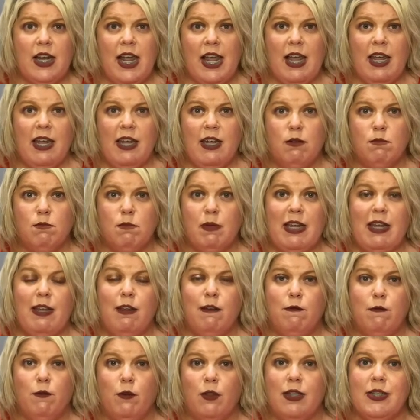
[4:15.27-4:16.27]
A and B
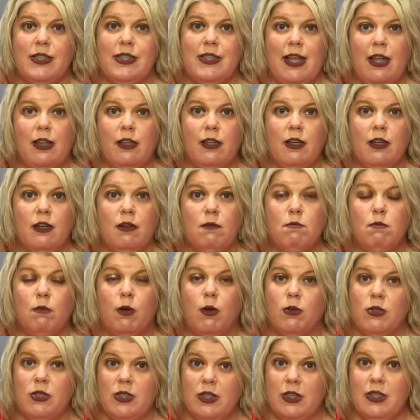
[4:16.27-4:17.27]
for the seller
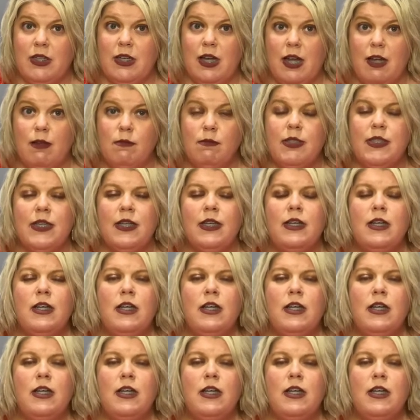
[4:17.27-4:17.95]
most of the times.